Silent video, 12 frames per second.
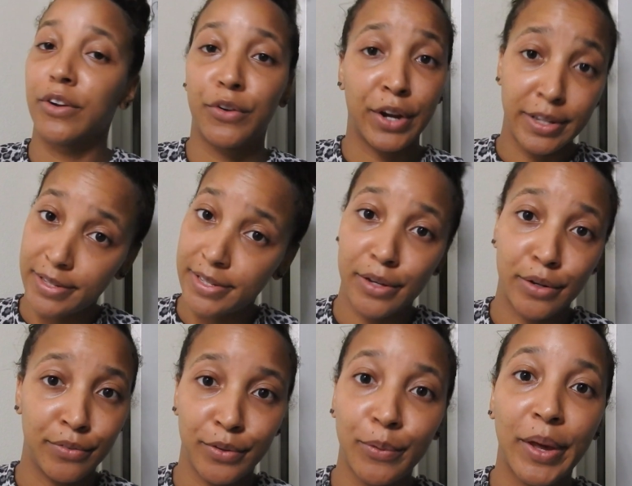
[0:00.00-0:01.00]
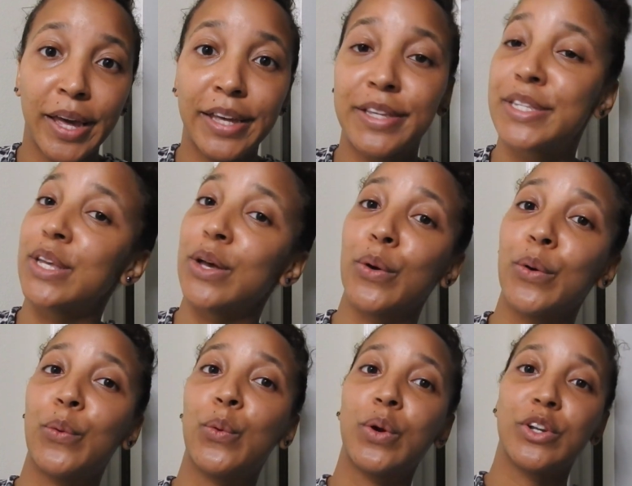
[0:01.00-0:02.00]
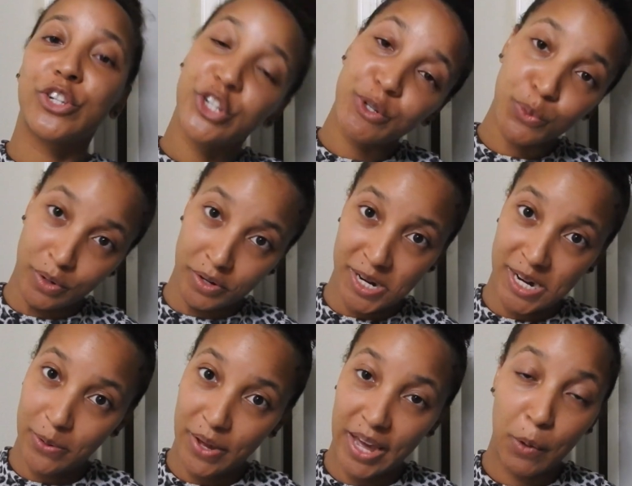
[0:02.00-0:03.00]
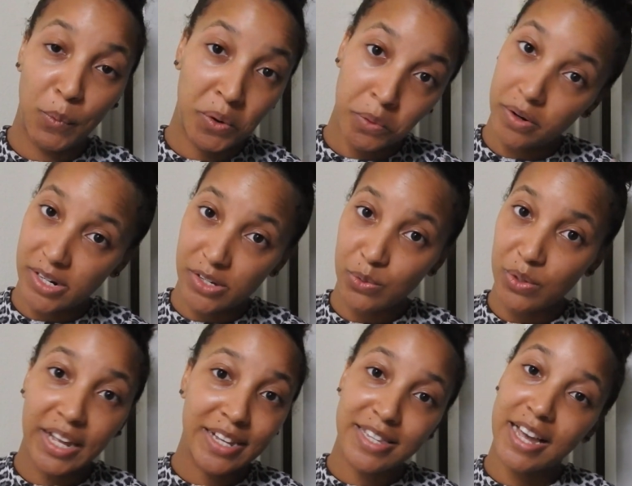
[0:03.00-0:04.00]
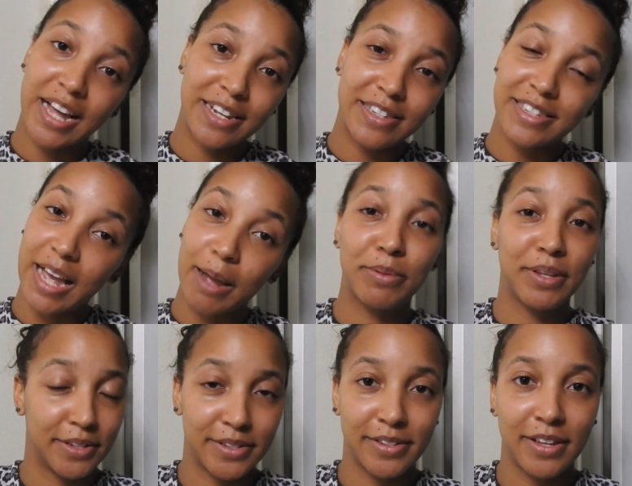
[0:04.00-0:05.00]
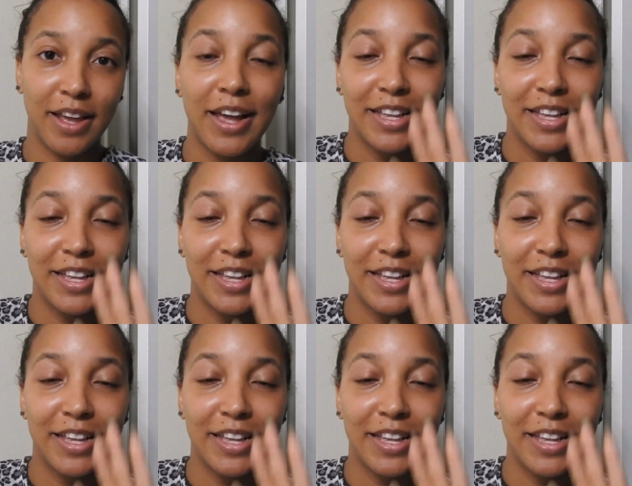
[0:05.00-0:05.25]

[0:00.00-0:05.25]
crazy self, okay? So she's worried, okay? And we're worried too. Like, Scott, stop this.